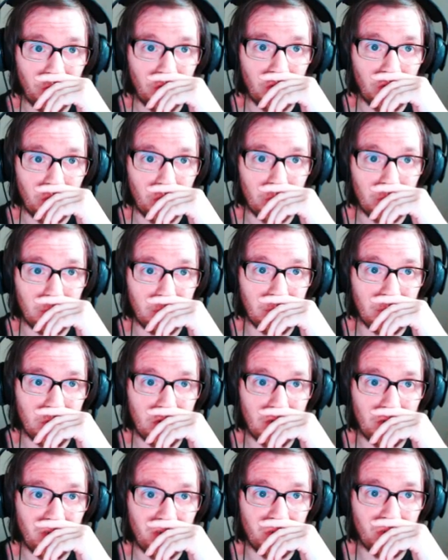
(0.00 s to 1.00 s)
So
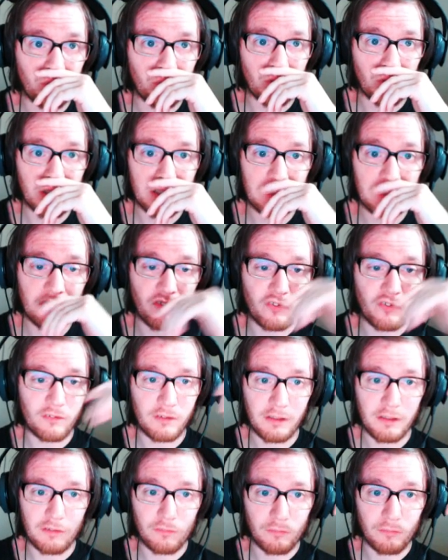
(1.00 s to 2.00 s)
just reading this
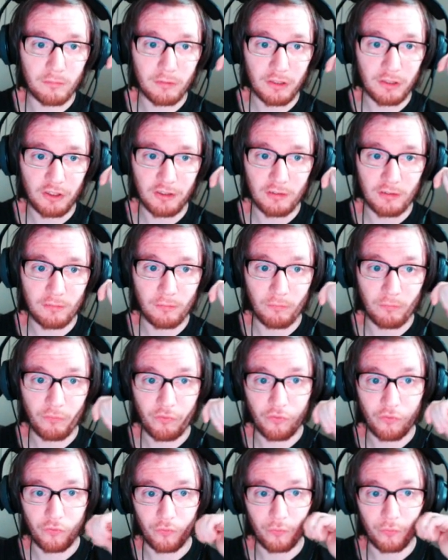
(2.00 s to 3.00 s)
aloud here.
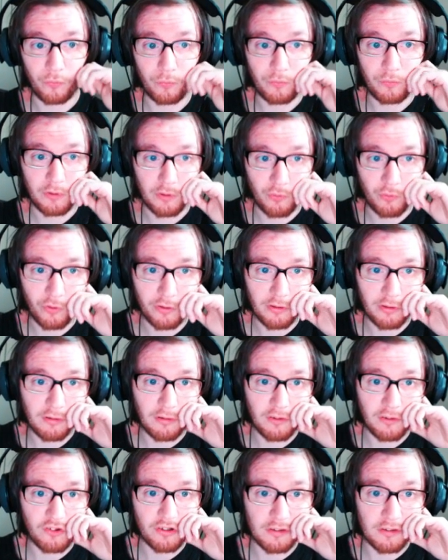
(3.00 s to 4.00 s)
So the
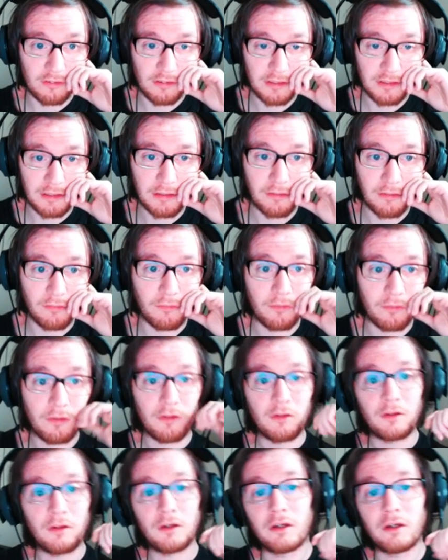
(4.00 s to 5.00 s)
chronologically
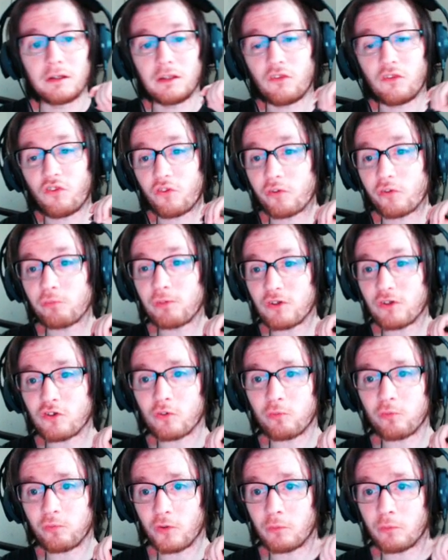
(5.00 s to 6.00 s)
This is
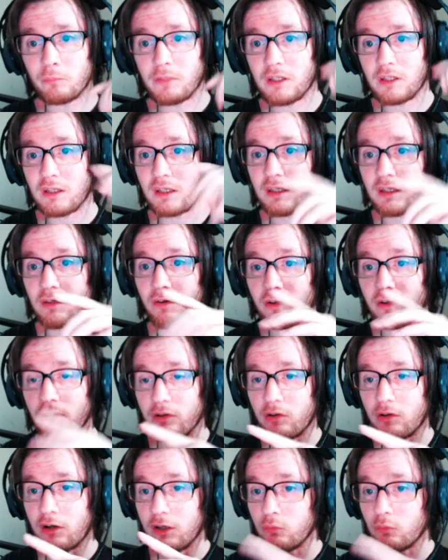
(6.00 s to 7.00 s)
official from the
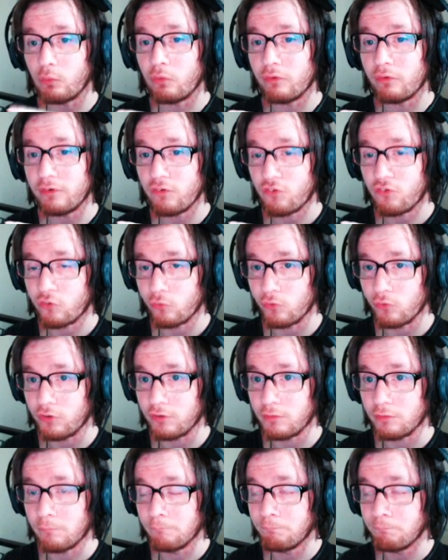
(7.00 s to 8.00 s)
Hyrule
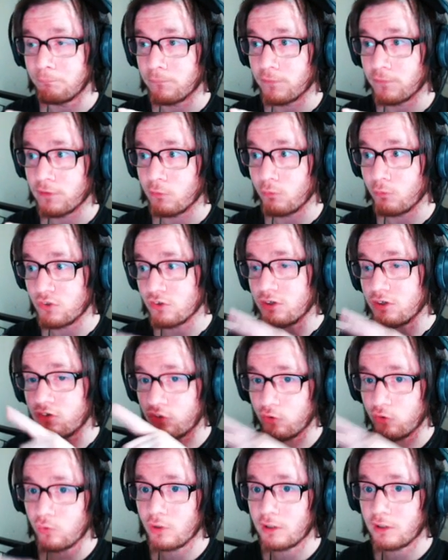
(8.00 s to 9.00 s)
Historia, which I
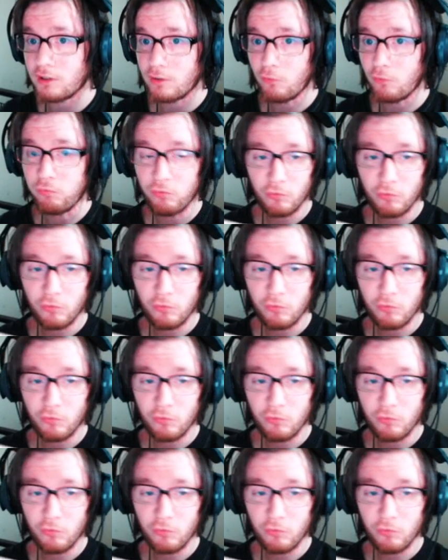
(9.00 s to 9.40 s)
do have.